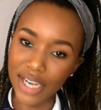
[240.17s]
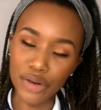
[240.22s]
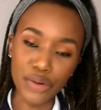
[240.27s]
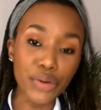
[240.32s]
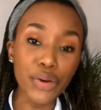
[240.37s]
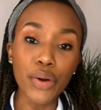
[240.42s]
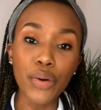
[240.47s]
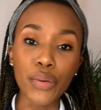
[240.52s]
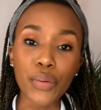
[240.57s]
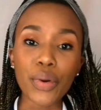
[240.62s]
I
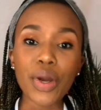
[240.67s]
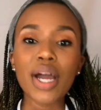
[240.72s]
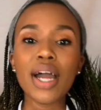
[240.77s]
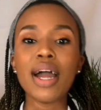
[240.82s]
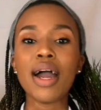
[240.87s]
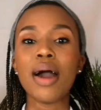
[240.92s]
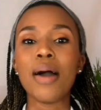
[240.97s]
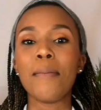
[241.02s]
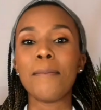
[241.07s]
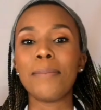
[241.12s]
don't know,
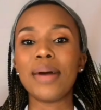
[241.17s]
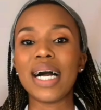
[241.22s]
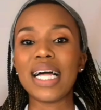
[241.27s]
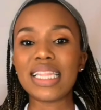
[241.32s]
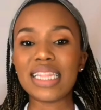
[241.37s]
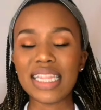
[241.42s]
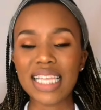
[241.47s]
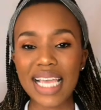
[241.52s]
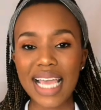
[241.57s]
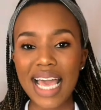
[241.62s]

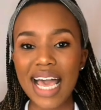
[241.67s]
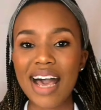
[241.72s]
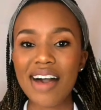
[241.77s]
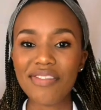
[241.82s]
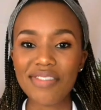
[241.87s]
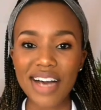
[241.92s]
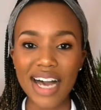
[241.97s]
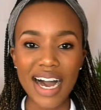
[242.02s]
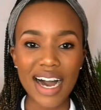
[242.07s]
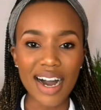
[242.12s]
but they
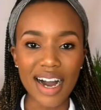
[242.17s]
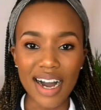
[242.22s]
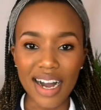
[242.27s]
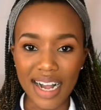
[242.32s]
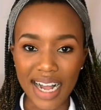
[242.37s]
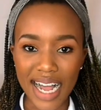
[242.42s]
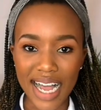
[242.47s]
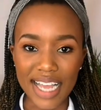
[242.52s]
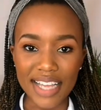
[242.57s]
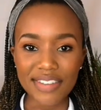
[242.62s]
have
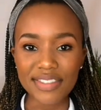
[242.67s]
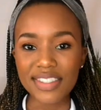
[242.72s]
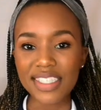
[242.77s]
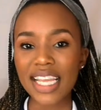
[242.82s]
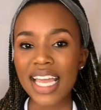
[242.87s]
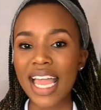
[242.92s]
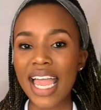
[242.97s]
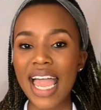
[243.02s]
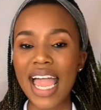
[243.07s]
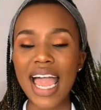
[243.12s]
archives.
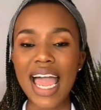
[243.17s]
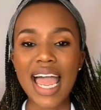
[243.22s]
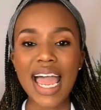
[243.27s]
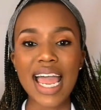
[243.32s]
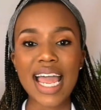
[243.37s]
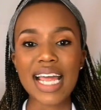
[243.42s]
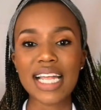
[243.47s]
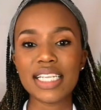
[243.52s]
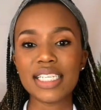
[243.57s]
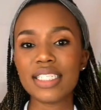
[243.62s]

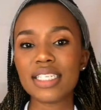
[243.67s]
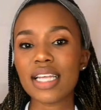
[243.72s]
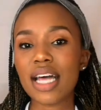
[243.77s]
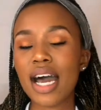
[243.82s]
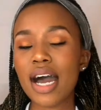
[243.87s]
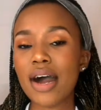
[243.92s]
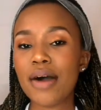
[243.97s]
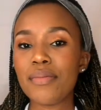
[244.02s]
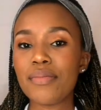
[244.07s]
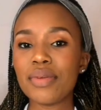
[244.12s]
And
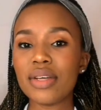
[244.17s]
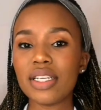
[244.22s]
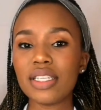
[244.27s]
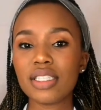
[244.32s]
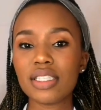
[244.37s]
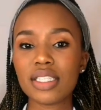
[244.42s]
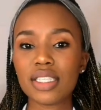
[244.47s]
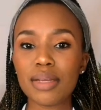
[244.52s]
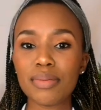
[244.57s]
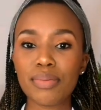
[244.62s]

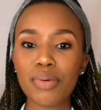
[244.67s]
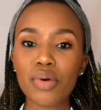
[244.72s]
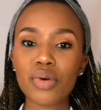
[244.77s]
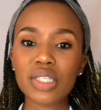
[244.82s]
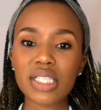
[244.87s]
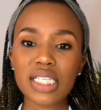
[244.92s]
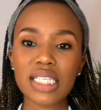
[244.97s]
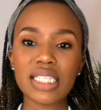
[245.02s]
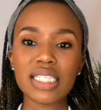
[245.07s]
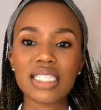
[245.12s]
it's
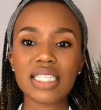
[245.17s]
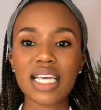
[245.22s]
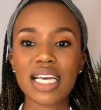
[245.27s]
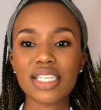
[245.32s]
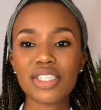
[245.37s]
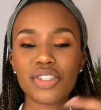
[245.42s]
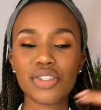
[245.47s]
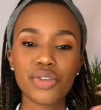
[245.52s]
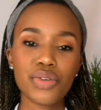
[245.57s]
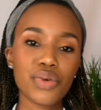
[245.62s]
important
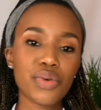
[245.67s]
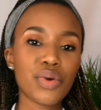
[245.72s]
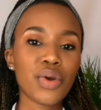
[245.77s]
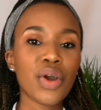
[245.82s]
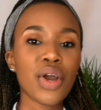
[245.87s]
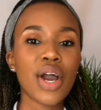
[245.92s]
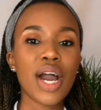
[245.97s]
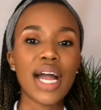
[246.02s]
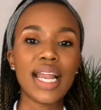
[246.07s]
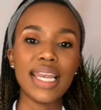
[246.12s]
that you
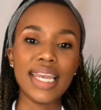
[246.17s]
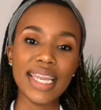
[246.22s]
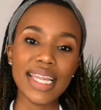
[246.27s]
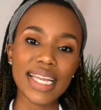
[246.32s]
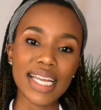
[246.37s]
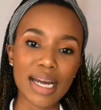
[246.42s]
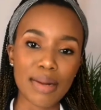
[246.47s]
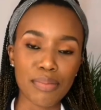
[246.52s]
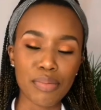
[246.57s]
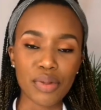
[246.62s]

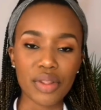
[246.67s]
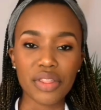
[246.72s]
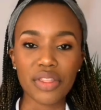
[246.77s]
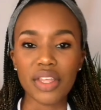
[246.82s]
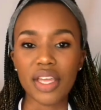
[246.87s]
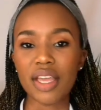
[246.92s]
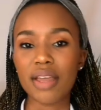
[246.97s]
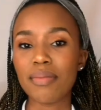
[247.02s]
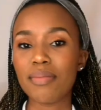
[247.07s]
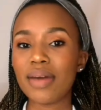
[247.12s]
link up with
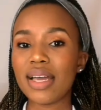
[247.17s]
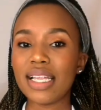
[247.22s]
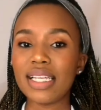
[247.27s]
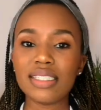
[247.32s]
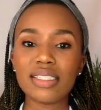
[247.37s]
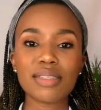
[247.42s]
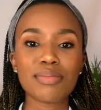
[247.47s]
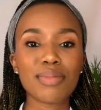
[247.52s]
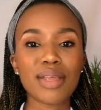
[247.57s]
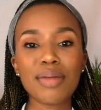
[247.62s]
them
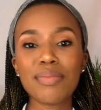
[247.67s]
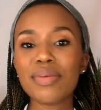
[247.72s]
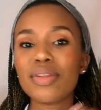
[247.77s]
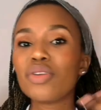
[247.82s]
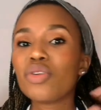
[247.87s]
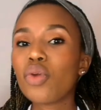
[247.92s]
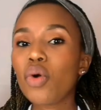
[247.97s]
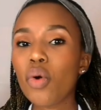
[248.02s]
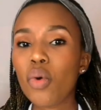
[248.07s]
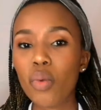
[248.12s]
and maybe
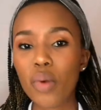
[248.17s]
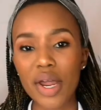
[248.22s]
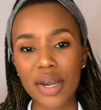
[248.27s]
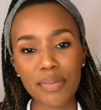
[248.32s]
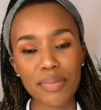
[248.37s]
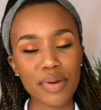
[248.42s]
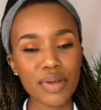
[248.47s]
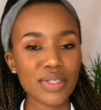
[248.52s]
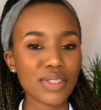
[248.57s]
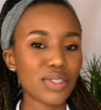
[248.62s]
know
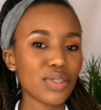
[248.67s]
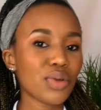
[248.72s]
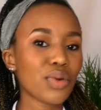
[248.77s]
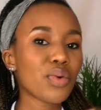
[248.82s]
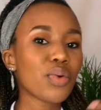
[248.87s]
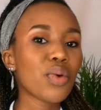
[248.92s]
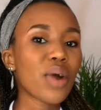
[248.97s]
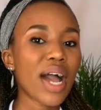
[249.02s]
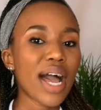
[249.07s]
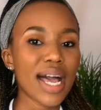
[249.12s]
one person
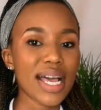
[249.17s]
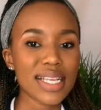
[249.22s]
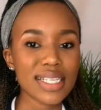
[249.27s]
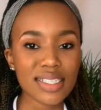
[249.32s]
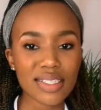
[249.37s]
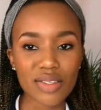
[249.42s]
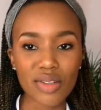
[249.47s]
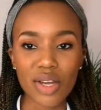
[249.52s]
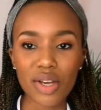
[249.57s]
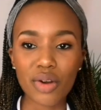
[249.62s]
who
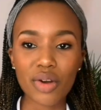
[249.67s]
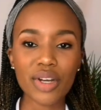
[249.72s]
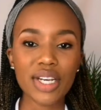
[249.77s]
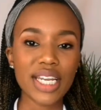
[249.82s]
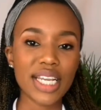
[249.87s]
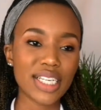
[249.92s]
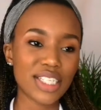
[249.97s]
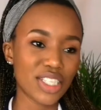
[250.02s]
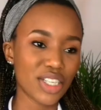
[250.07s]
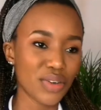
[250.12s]
has a
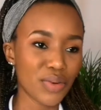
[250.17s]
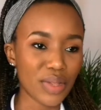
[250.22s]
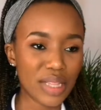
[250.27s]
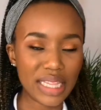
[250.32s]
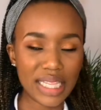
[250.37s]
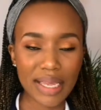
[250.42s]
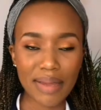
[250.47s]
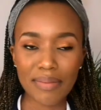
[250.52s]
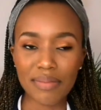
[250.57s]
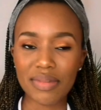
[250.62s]
connection
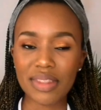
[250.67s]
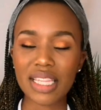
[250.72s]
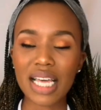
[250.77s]
with them.